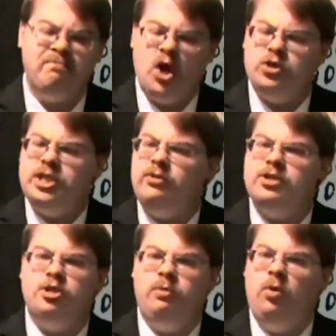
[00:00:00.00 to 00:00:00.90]
are still
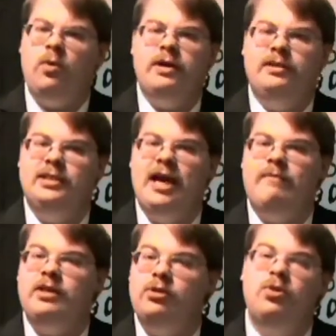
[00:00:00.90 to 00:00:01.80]
explored in
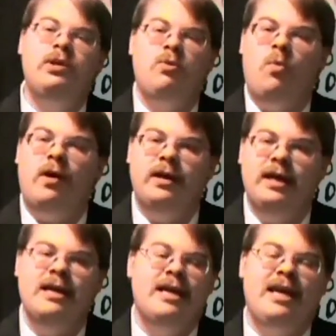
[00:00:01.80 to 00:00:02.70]
depth, including one
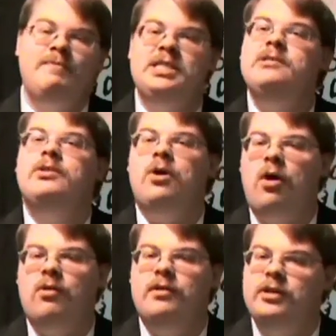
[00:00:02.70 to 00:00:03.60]
named
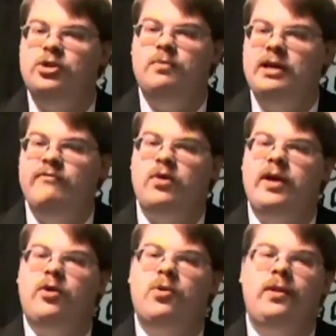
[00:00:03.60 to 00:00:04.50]
Dianara that you meet
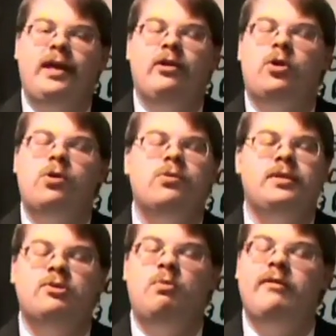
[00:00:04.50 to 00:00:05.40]
very early, and hers
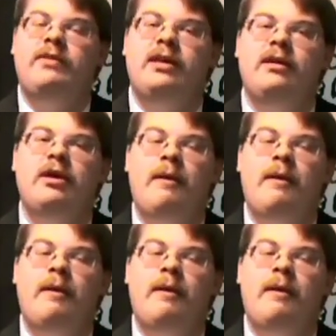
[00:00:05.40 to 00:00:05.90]
is one of the